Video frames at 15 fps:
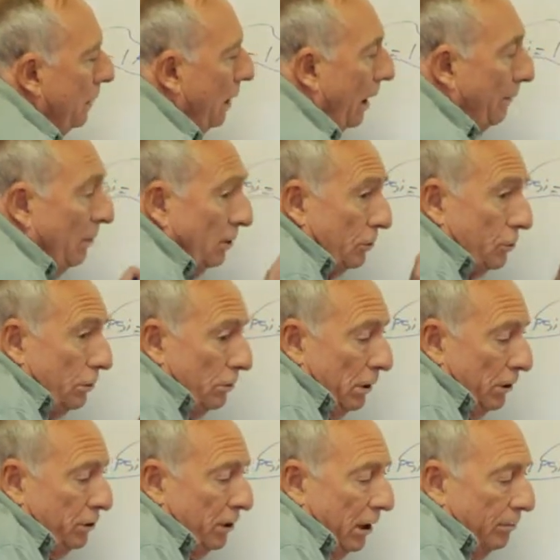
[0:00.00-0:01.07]
I'm going to
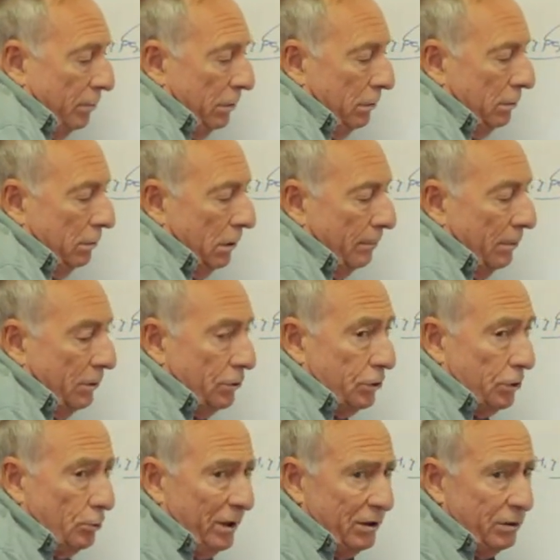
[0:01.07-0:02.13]
crush that balloon. I'm going to
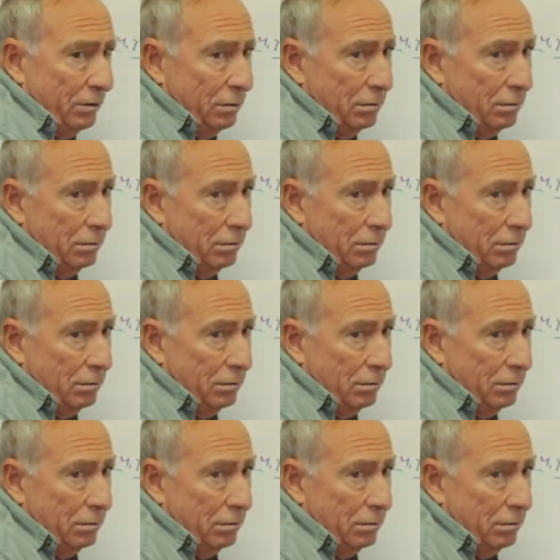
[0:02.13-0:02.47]
squash it.